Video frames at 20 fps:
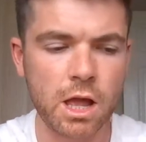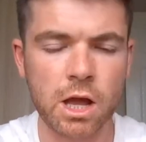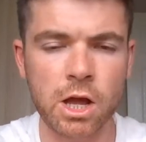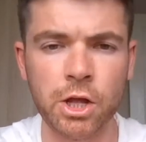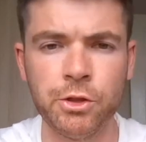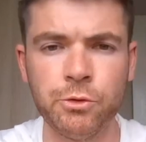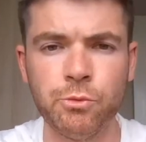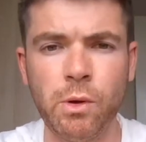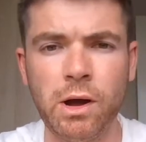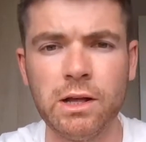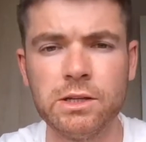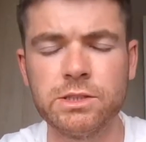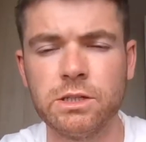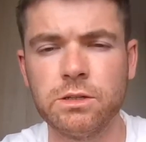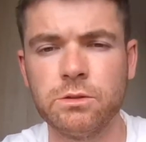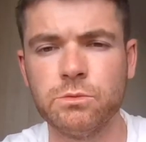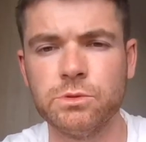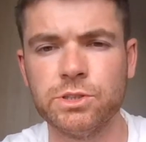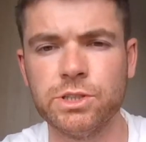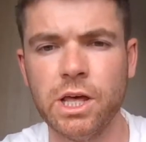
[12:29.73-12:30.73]
And whilst
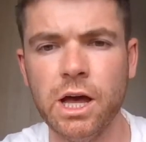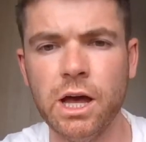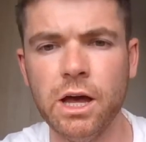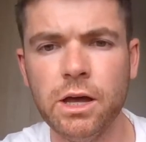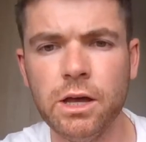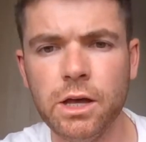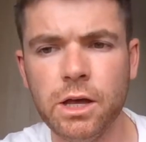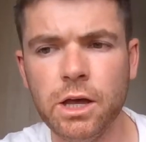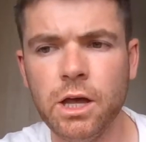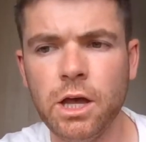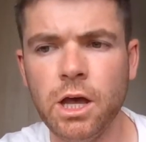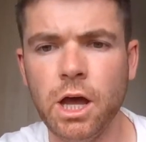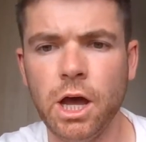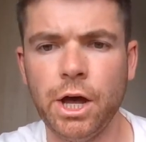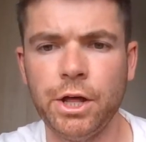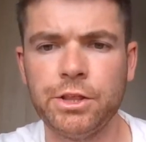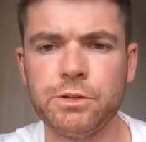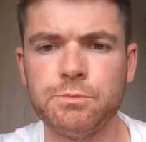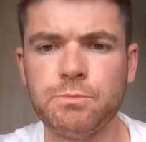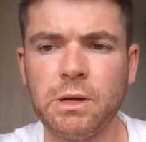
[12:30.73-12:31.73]
I was there,
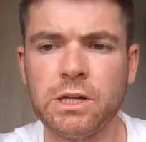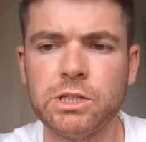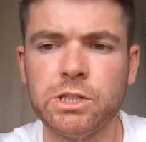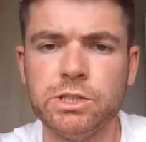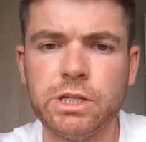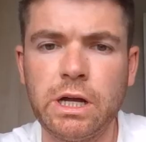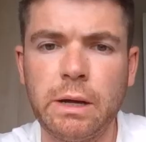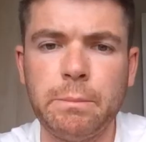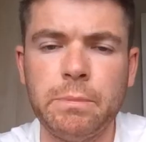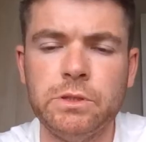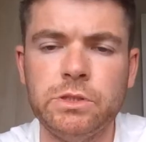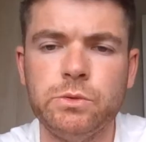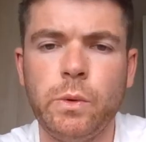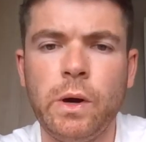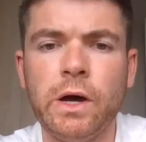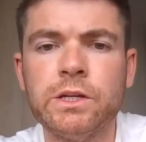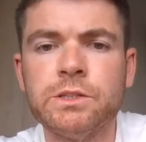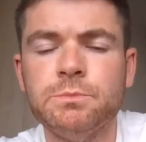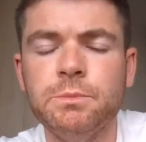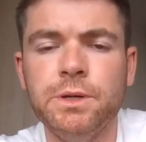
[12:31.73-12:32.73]
the specialist happened to
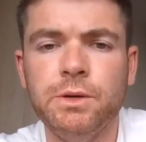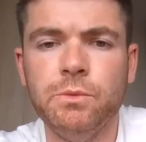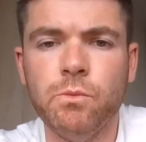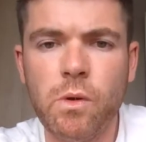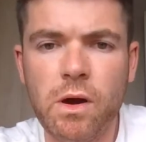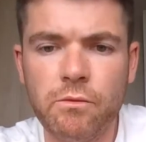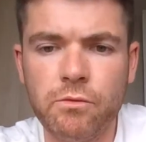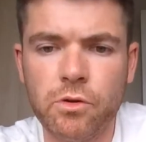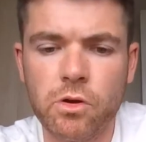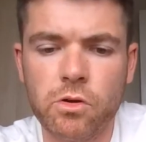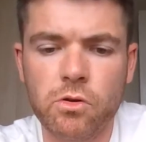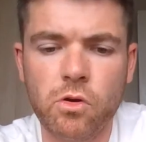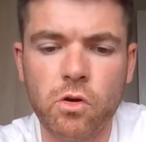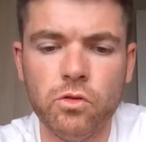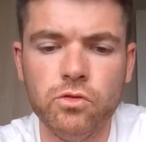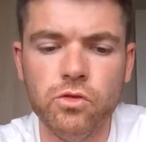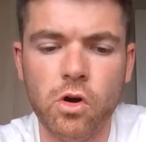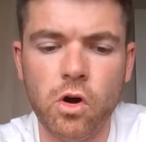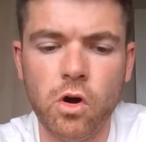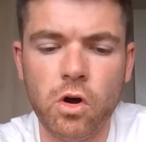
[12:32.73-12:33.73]
ask me whether
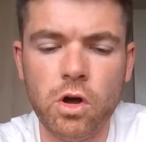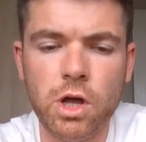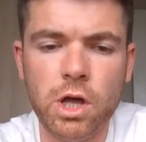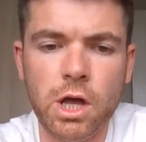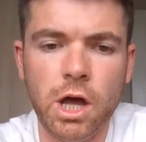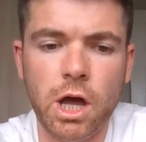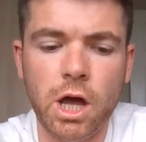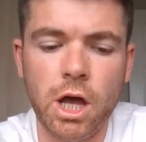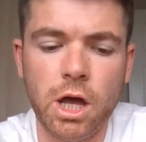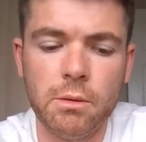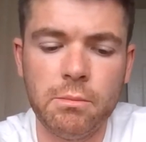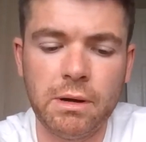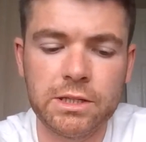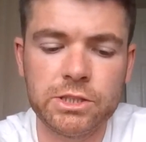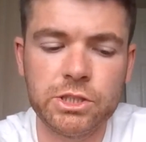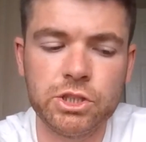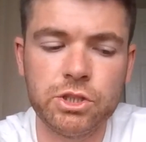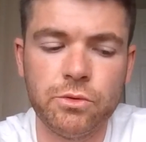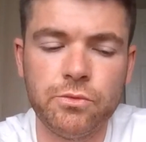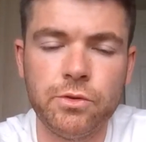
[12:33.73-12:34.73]
or not
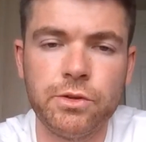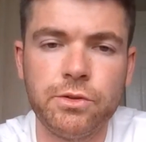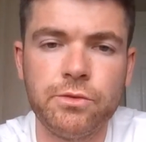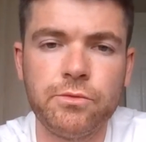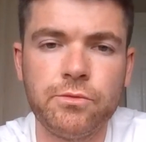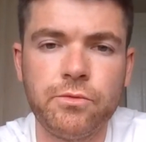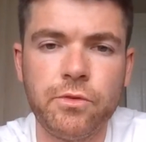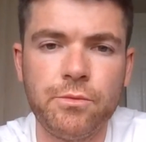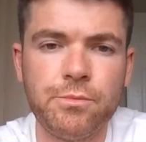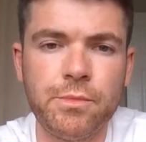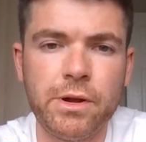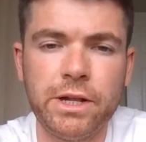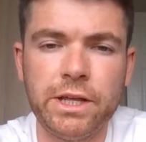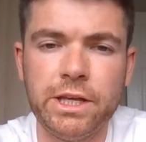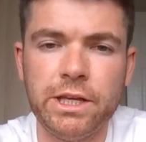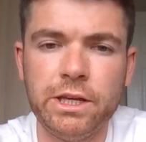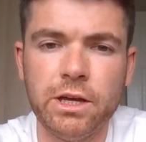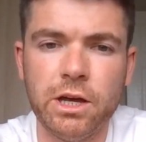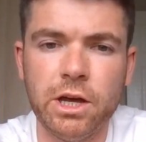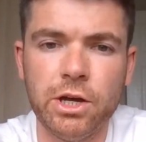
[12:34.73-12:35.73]
I'd suffered from
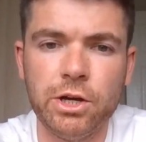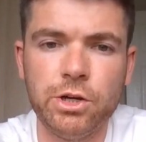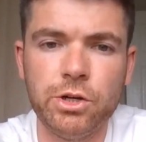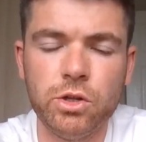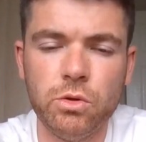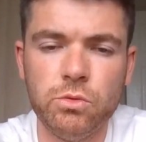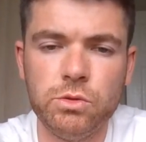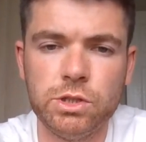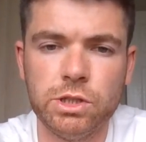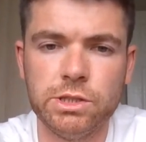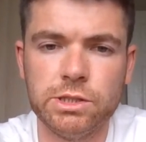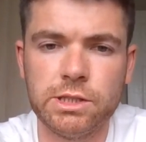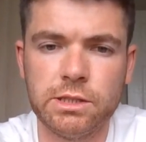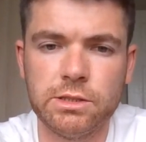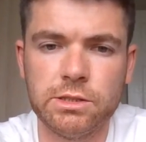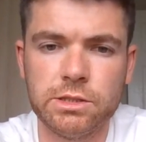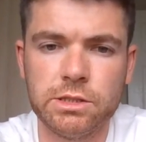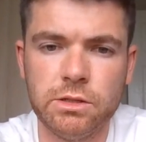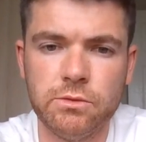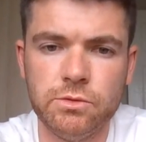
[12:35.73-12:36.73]
any gluten
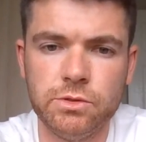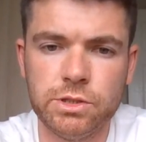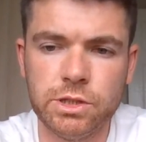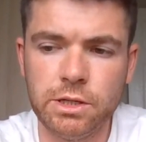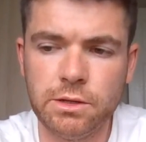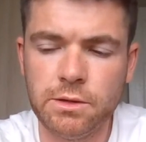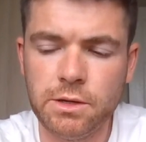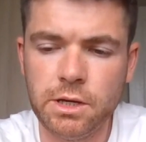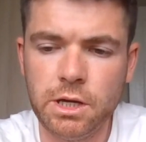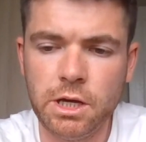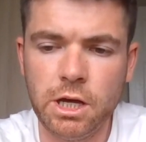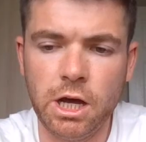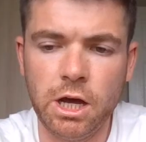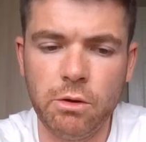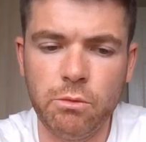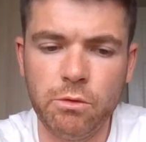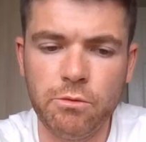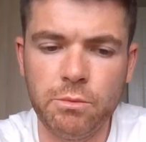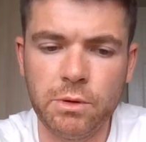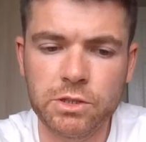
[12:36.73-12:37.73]
sensitivity
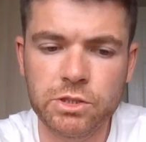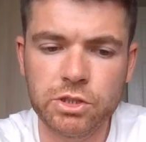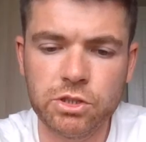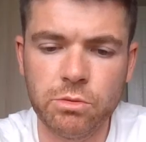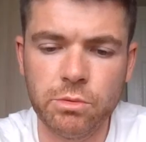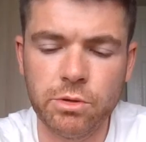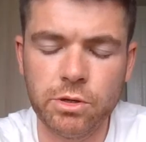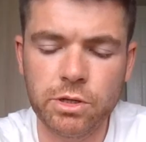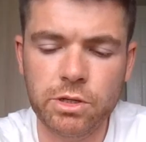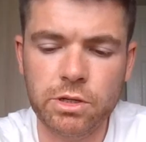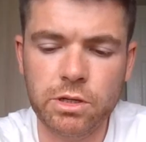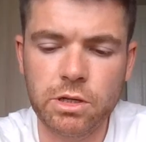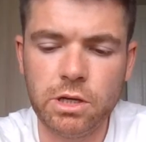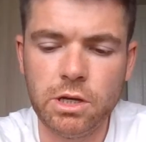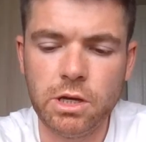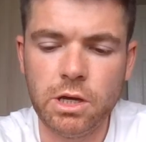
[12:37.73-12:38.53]
with my stomach.